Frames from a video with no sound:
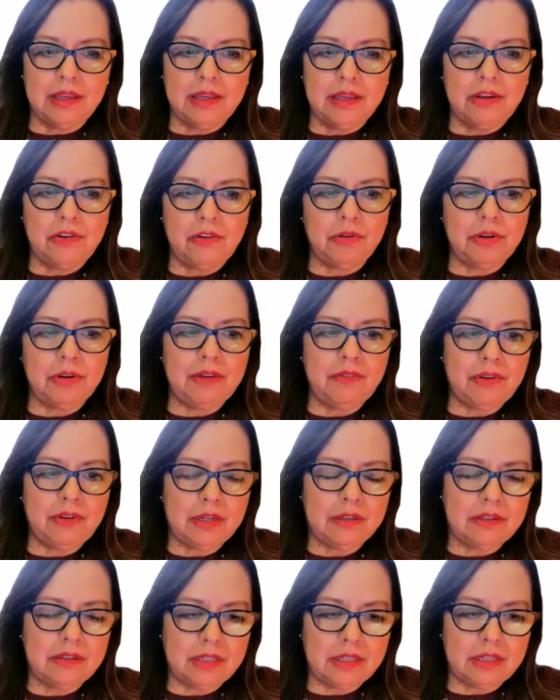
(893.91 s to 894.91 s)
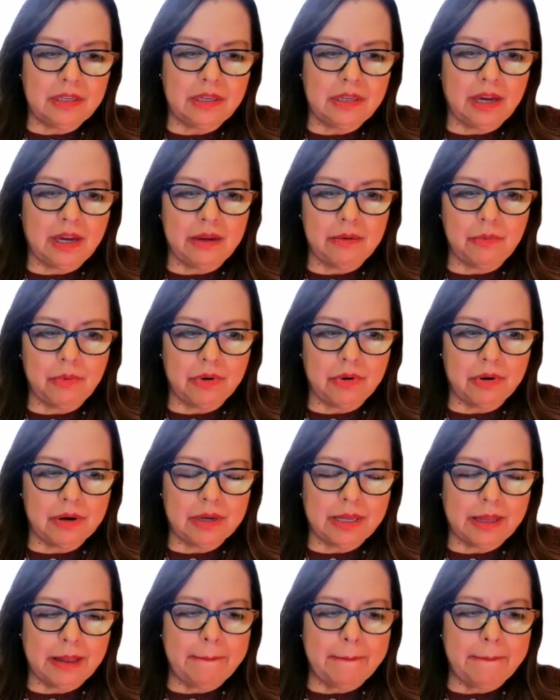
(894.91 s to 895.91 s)
Even in DEI
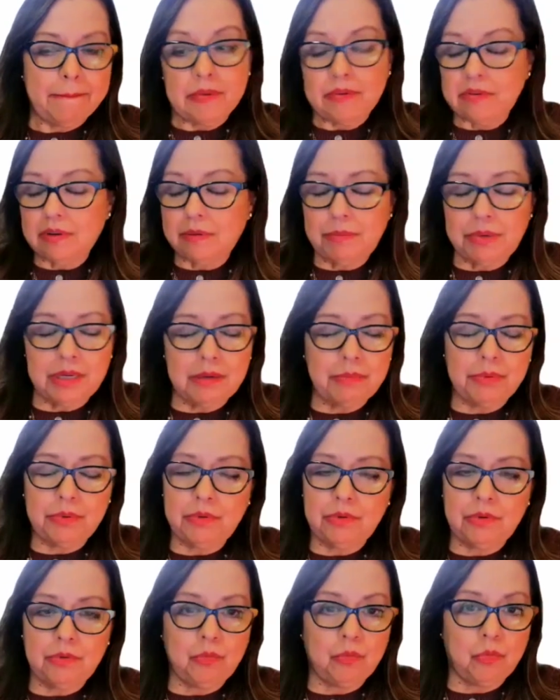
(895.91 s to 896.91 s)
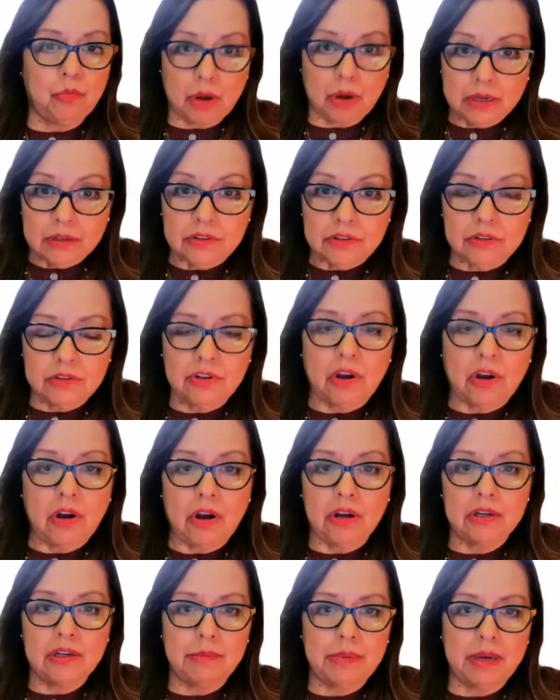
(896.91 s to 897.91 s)
work, Some people want to
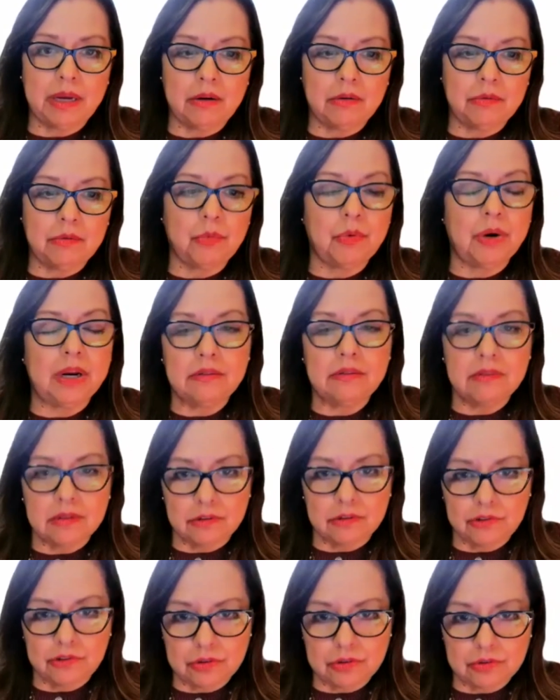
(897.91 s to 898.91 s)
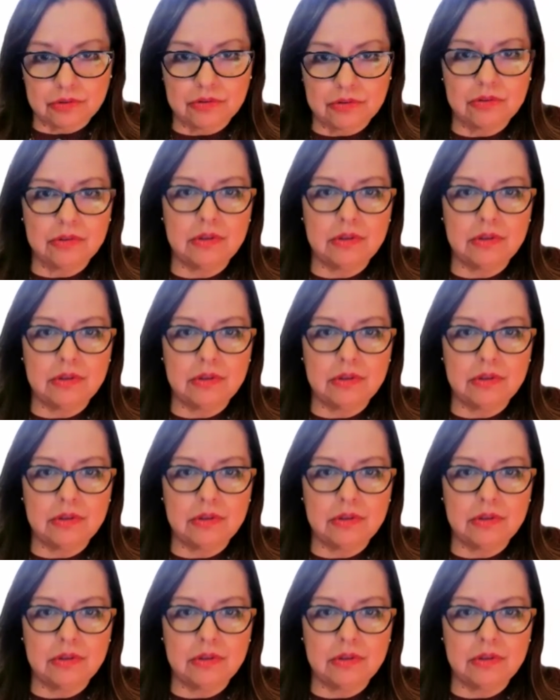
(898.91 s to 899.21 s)
talk about race issues,